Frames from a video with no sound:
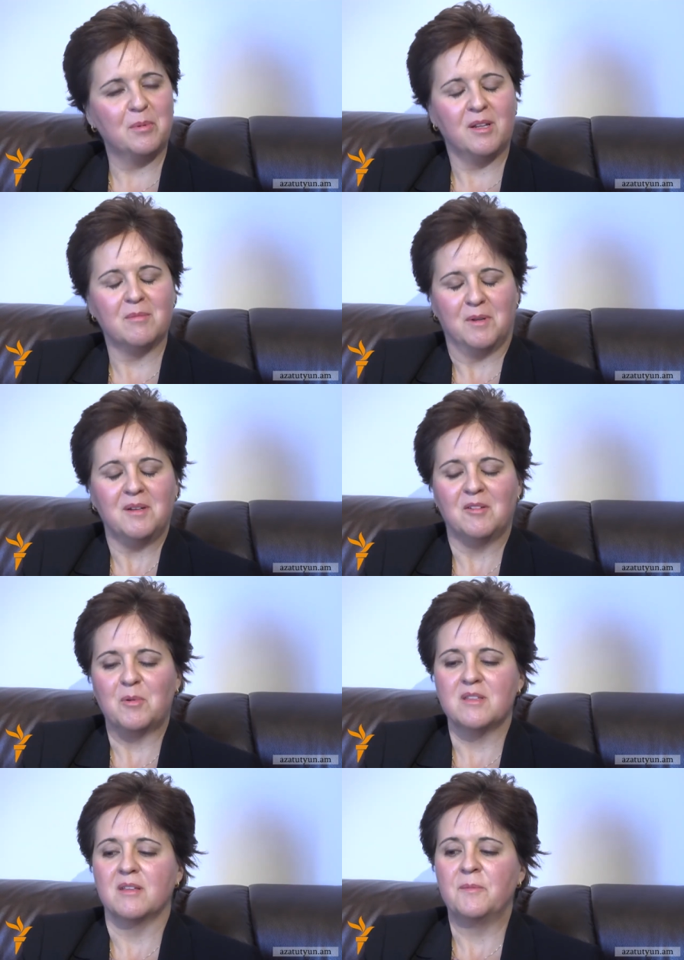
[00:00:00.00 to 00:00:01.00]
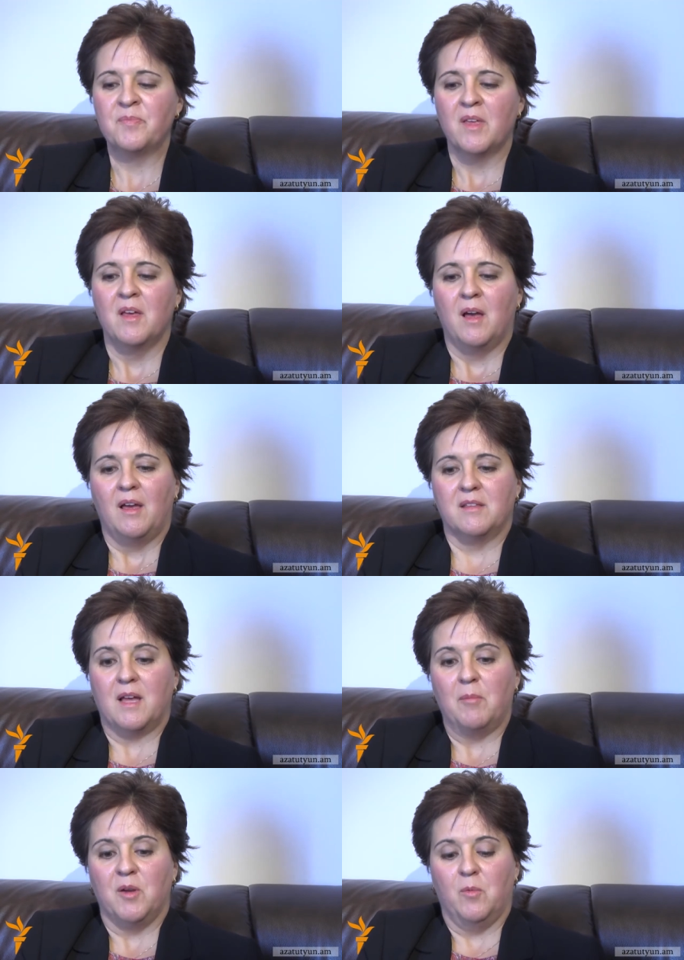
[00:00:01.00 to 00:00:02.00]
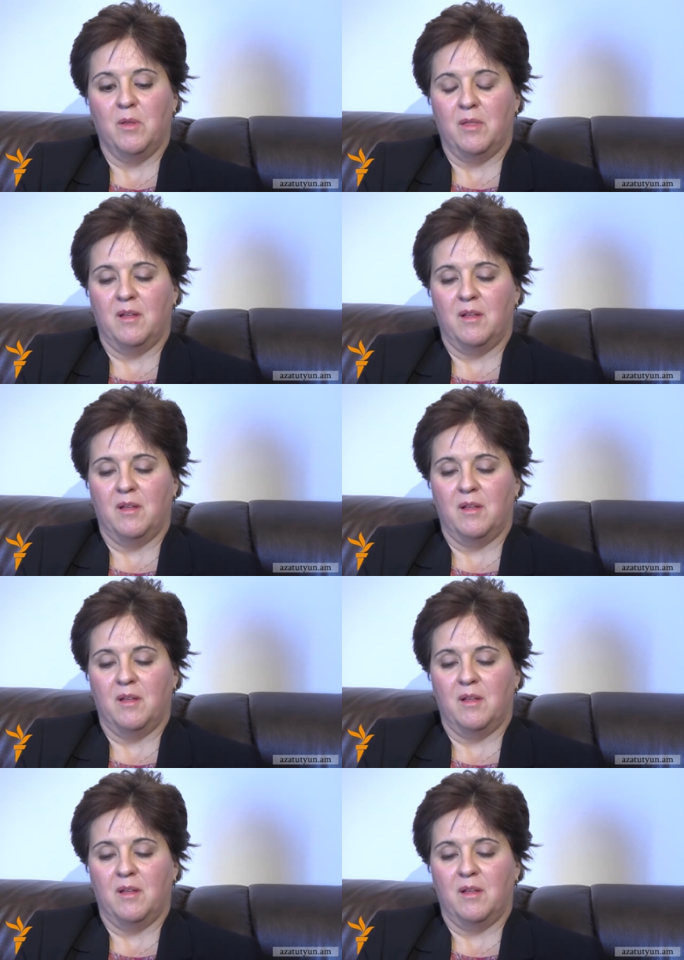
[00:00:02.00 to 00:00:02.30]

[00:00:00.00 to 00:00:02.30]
it's very interesting. It's coming with